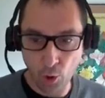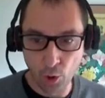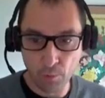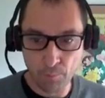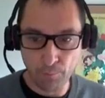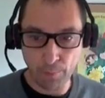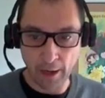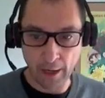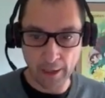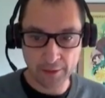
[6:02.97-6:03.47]

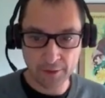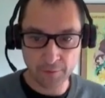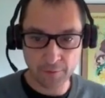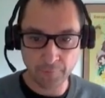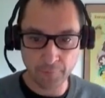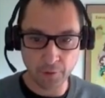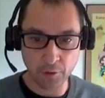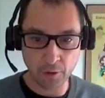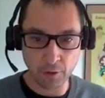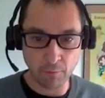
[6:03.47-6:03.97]
all parts
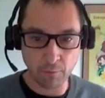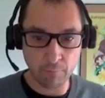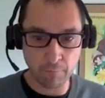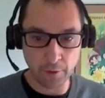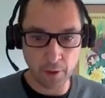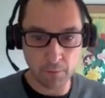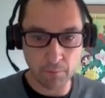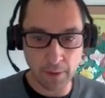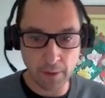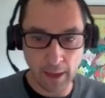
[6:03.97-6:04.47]
of Europe
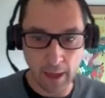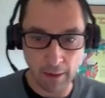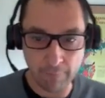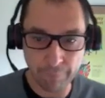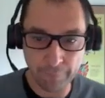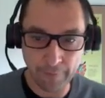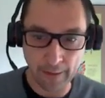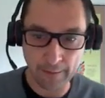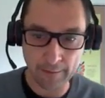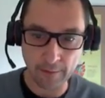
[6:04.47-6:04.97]
will be
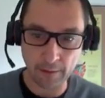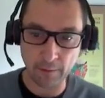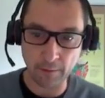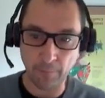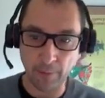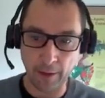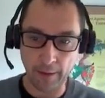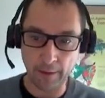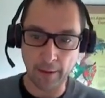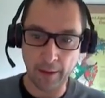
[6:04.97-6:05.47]
affected
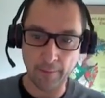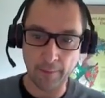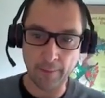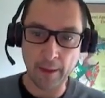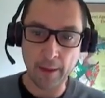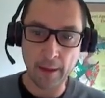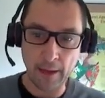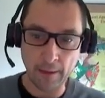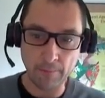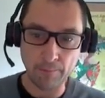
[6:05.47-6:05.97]
by the
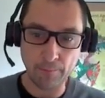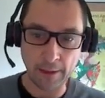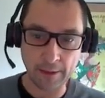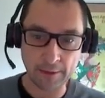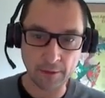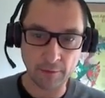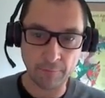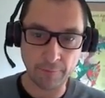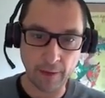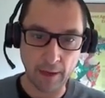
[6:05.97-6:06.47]

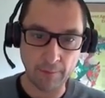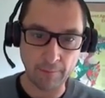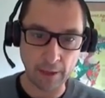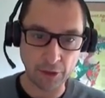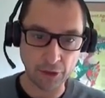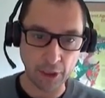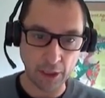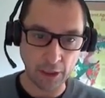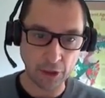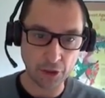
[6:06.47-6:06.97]
impacts of
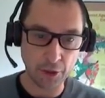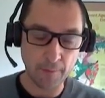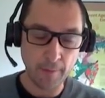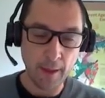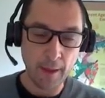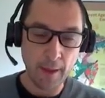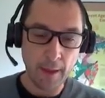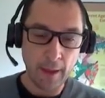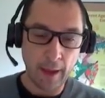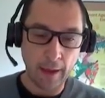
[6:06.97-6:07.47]
climate change.
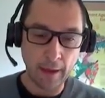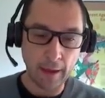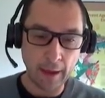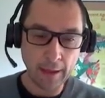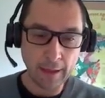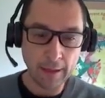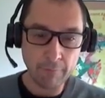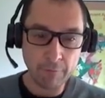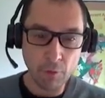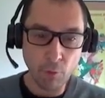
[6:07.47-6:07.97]
And
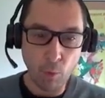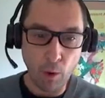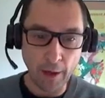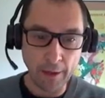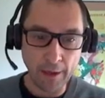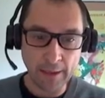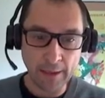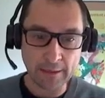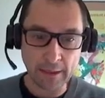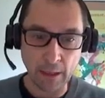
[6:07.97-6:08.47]
I give you
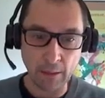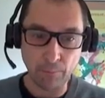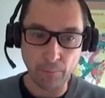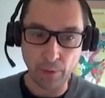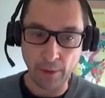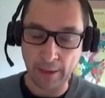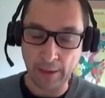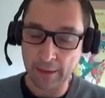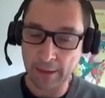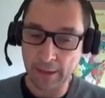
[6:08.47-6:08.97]
one
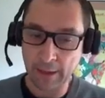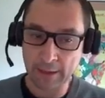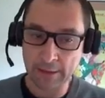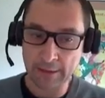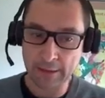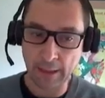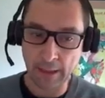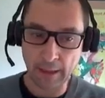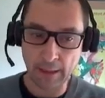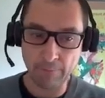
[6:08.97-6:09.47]
example, and here
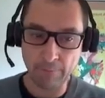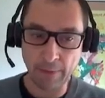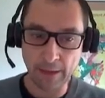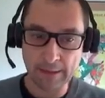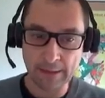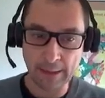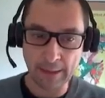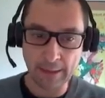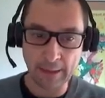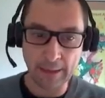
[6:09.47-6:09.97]
is the, uh,
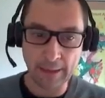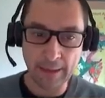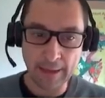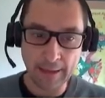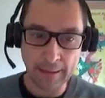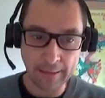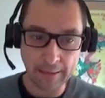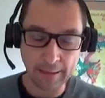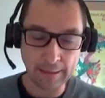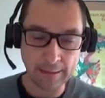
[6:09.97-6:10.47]
basically
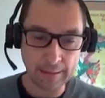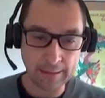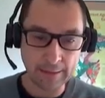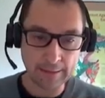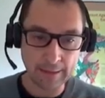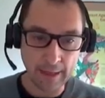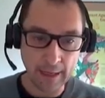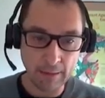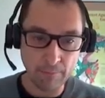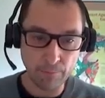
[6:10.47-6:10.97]
linking
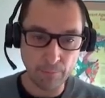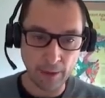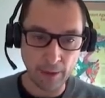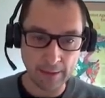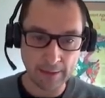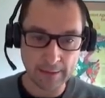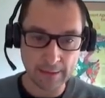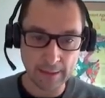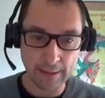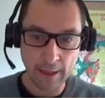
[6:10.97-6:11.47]
these
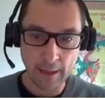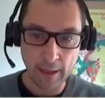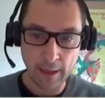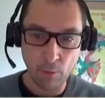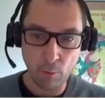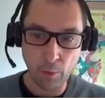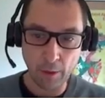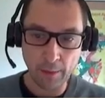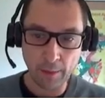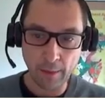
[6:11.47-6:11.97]
impacts
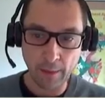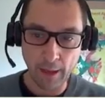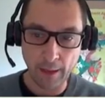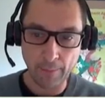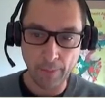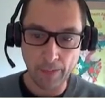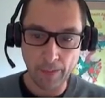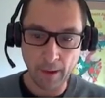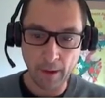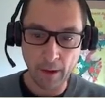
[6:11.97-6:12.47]
with
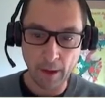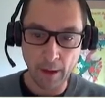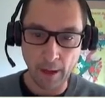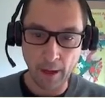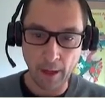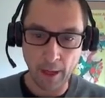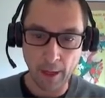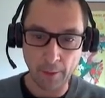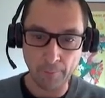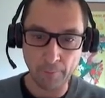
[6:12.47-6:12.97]
the
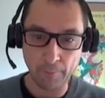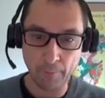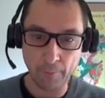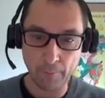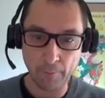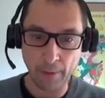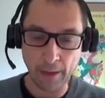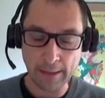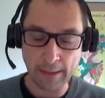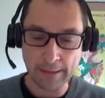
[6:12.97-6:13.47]
um,
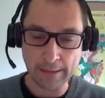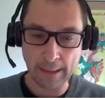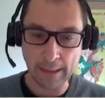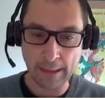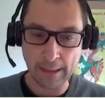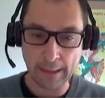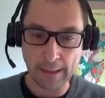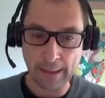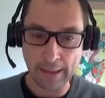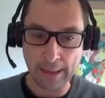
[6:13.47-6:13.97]

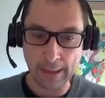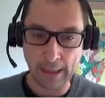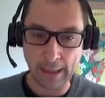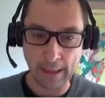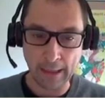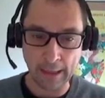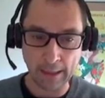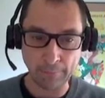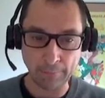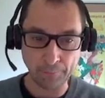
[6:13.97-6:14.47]
basically
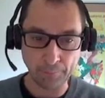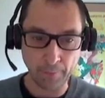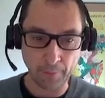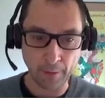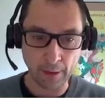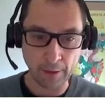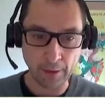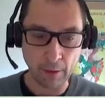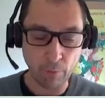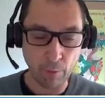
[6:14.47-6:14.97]
um,
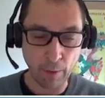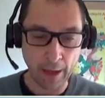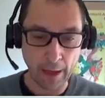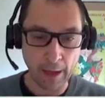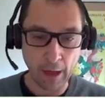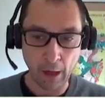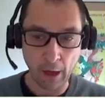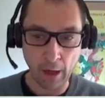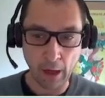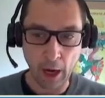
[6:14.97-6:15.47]
the
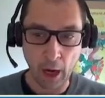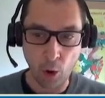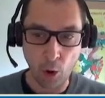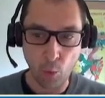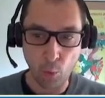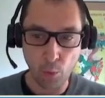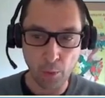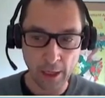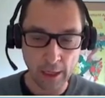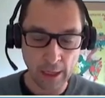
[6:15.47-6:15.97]
way
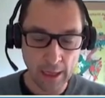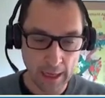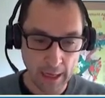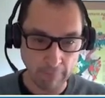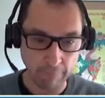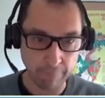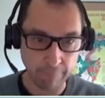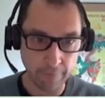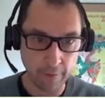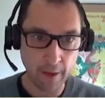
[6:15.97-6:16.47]
how we
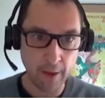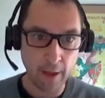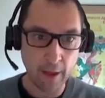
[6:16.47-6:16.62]
live.